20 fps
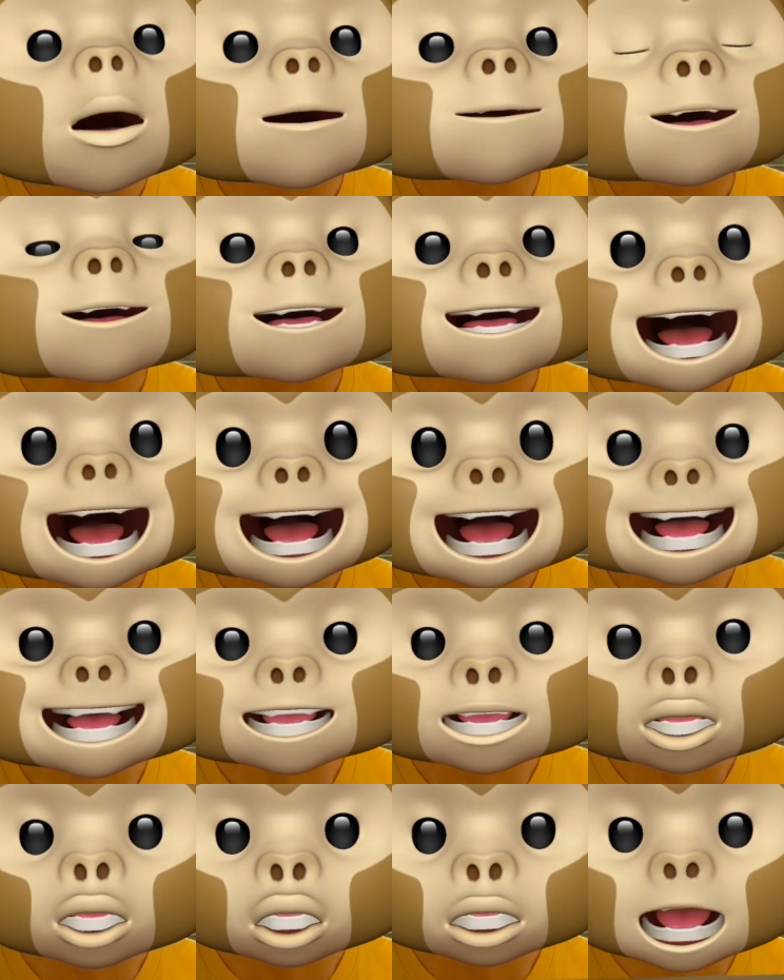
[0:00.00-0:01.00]
you can
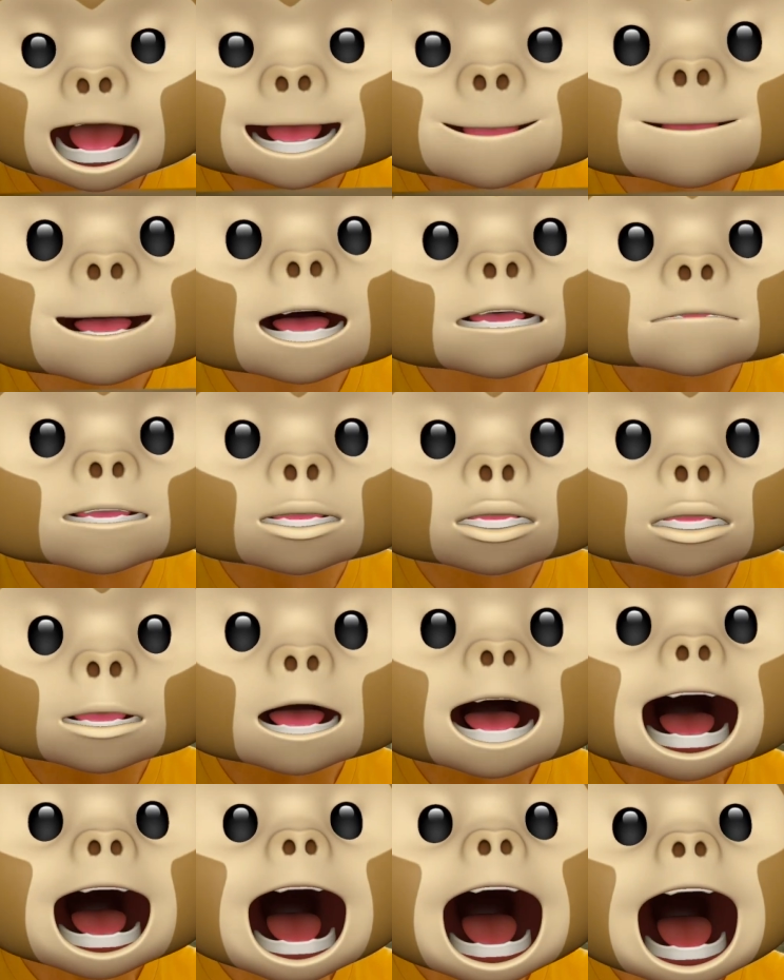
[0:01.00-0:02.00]
enjoy my video
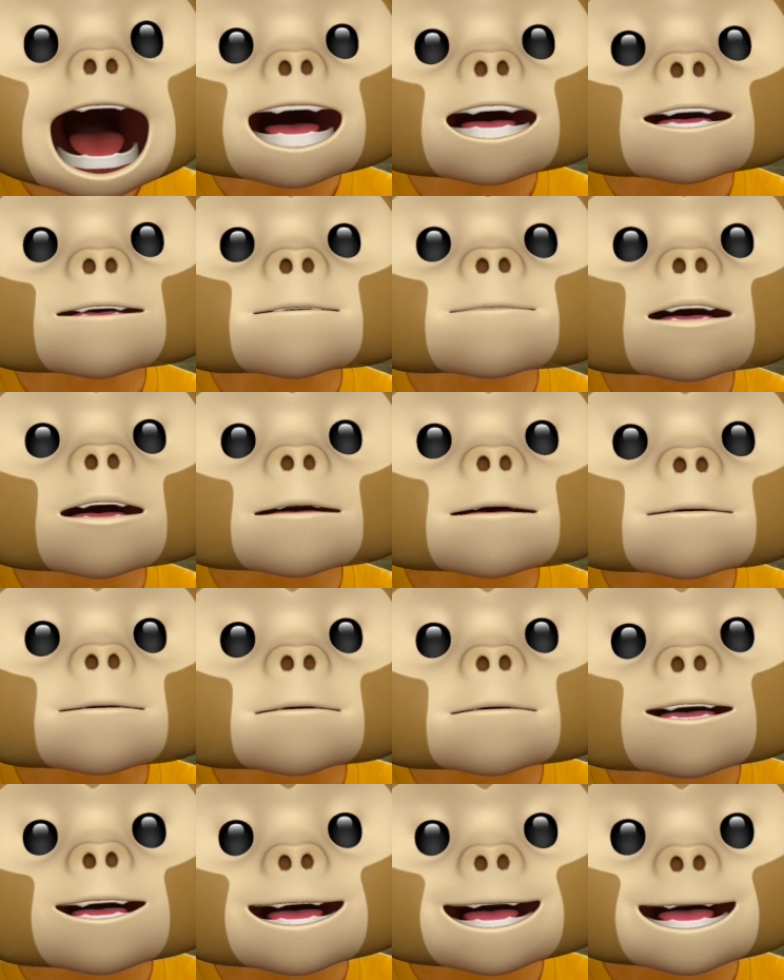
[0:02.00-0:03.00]
and feel
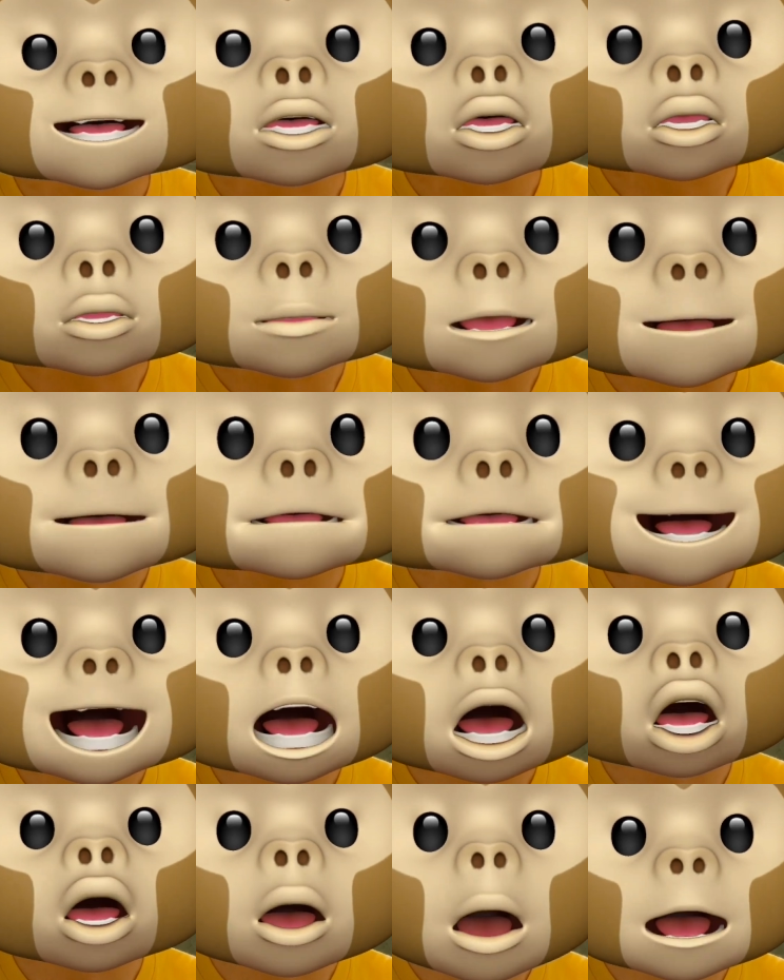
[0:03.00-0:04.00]
free to make
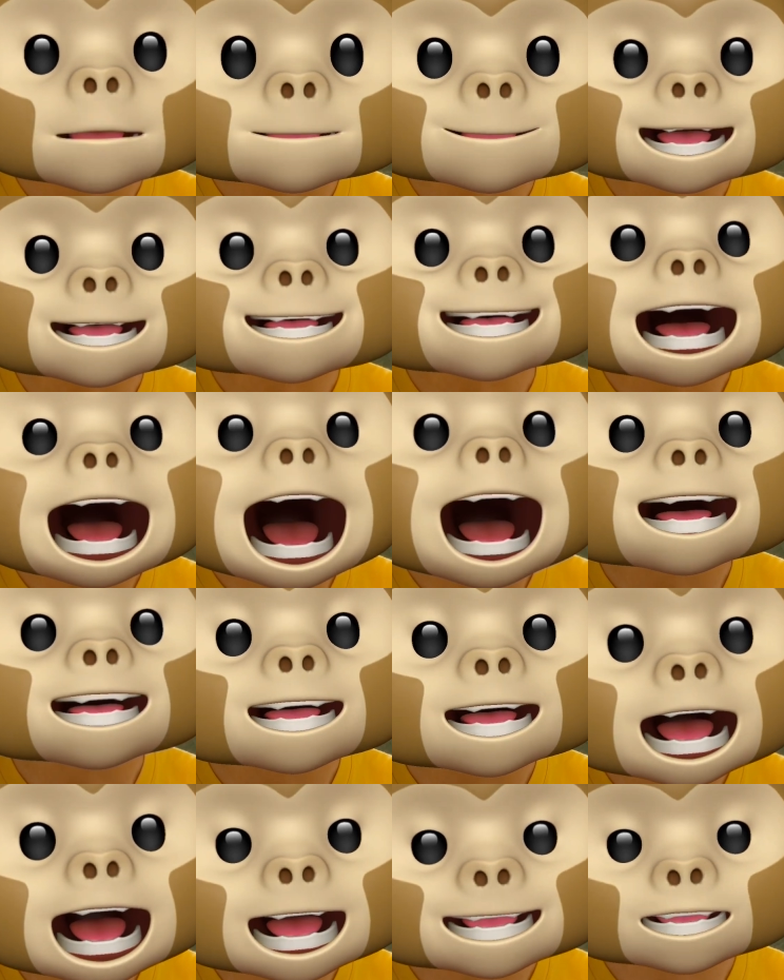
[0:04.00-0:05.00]
comments at
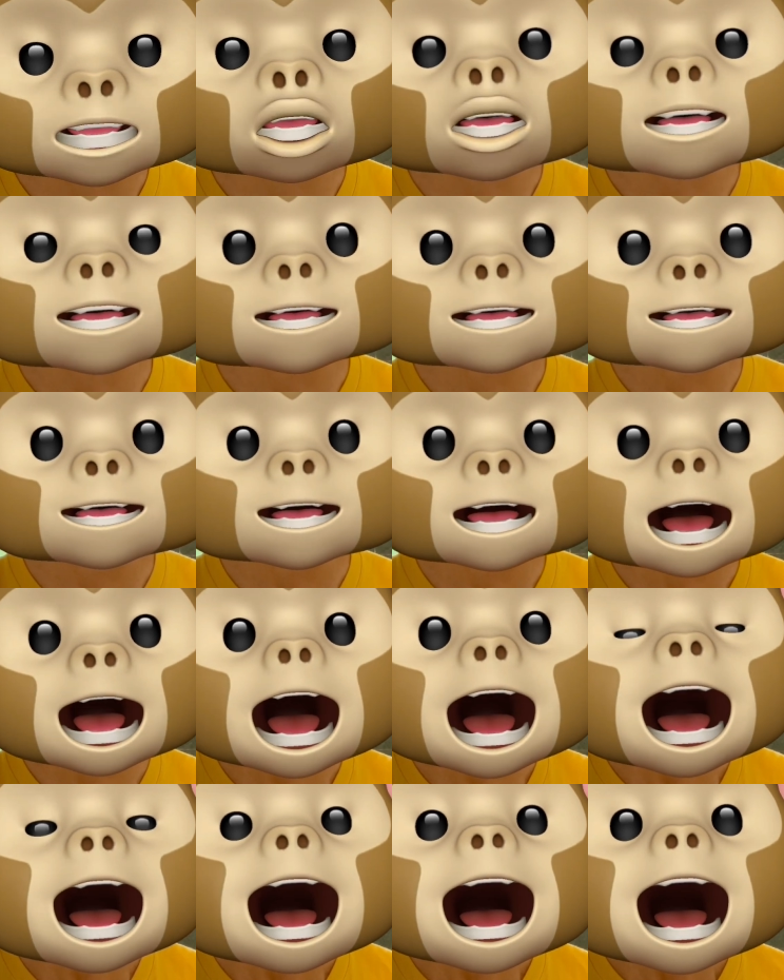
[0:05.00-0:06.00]
last.
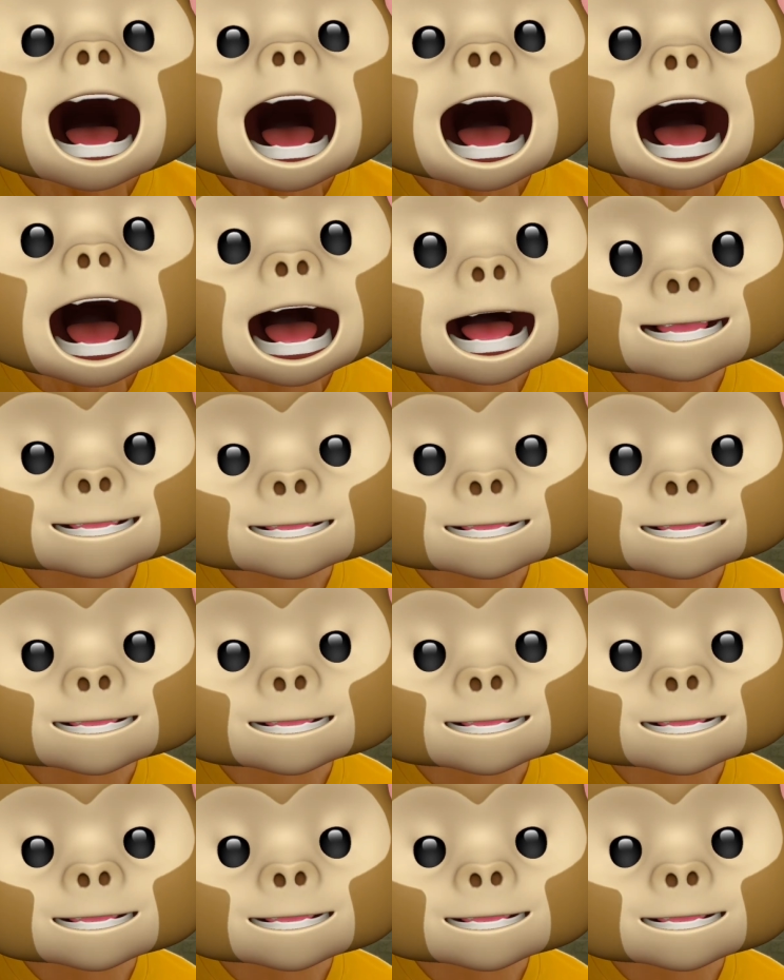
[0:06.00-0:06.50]
As